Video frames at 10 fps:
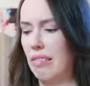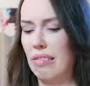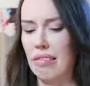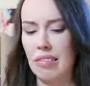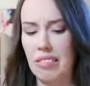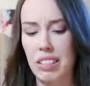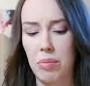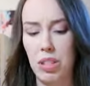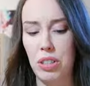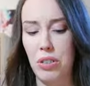Ooh,
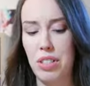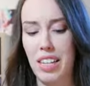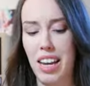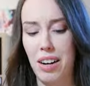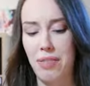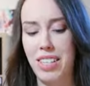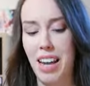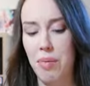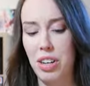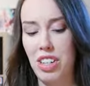I'm so scared of
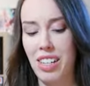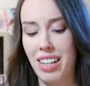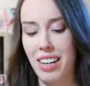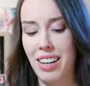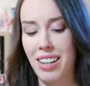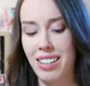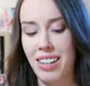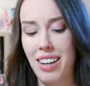damaging the card,